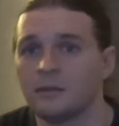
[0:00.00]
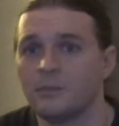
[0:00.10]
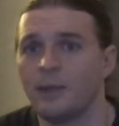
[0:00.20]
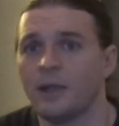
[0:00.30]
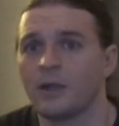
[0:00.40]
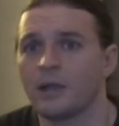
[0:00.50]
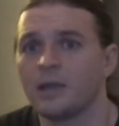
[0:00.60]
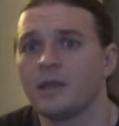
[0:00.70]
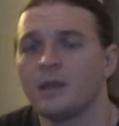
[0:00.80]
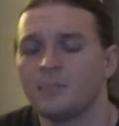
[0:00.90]
the
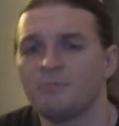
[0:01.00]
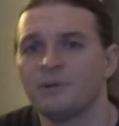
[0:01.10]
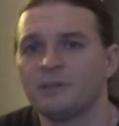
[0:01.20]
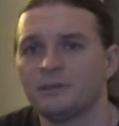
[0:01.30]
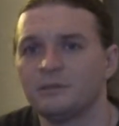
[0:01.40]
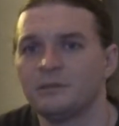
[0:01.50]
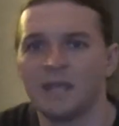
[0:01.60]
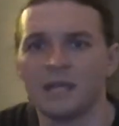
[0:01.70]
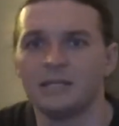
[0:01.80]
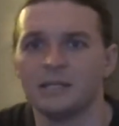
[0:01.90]
parry, but
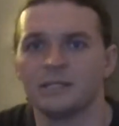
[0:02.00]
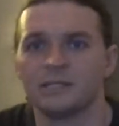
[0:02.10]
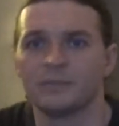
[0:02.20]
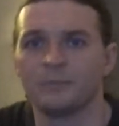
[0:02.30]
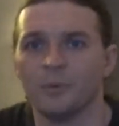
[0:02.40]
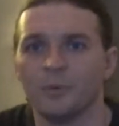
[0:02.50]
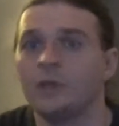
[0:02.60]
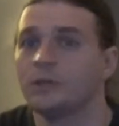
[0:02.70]
the idea is simple.